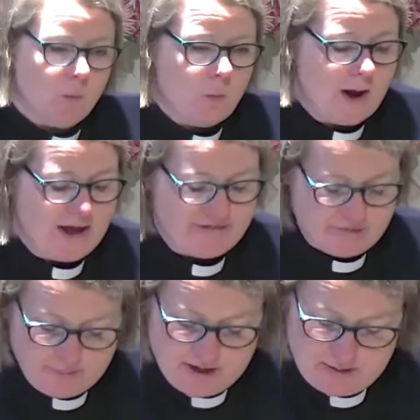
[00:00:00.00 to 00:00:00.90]
where the
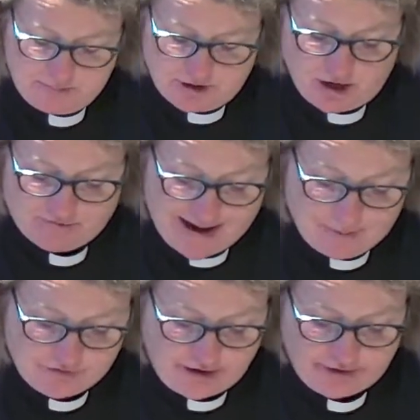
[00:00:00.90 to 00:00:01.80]
people
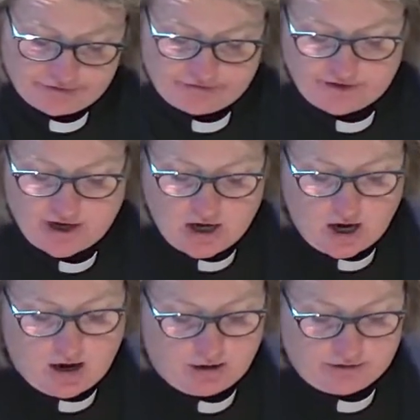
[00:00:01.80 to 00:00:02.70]
around us
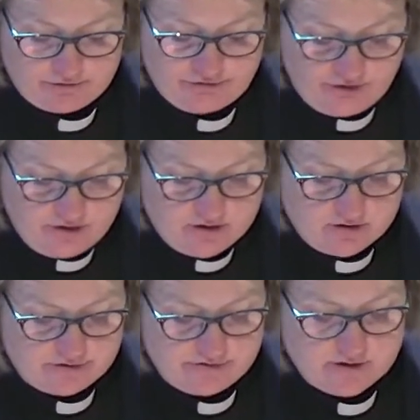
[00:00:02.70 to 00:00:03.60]
are
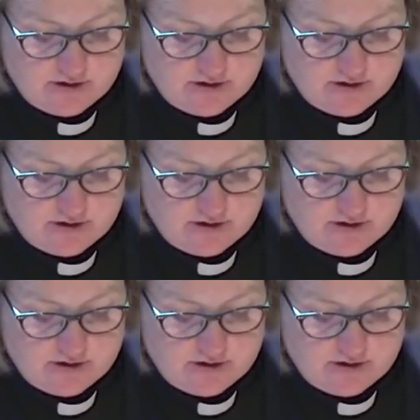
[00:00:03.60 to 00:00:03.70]
concerned.